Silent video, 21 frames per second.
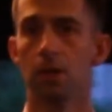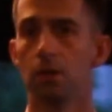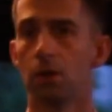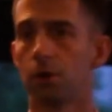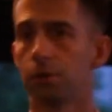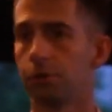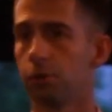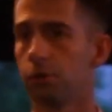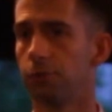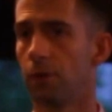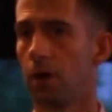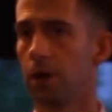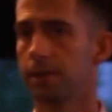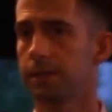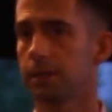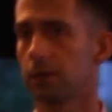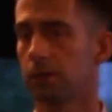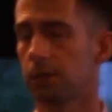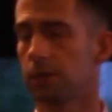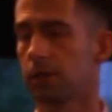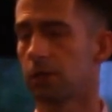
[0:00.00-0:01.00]
or through
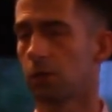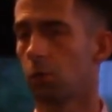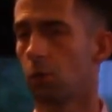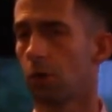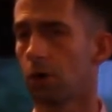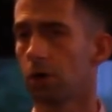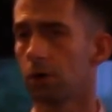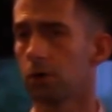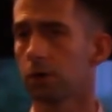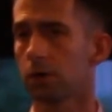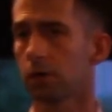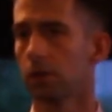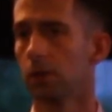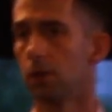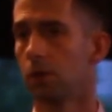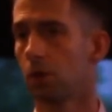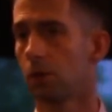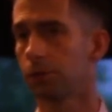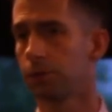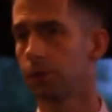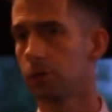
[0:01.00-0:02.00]
volunteer legal work,
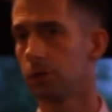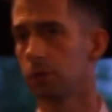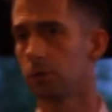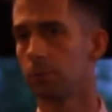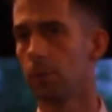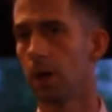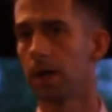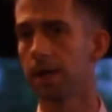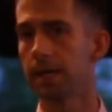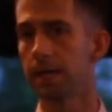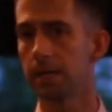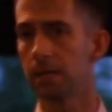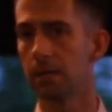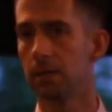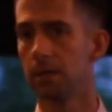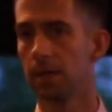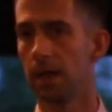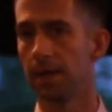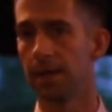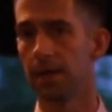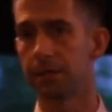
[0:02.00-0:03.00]
or through your money,
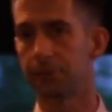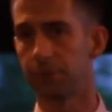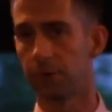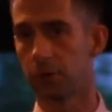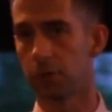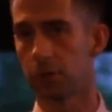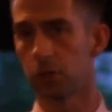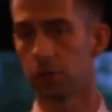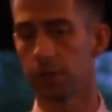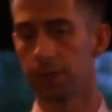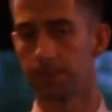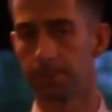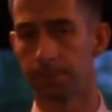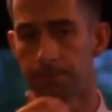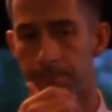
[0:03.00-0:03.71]
and that's very good.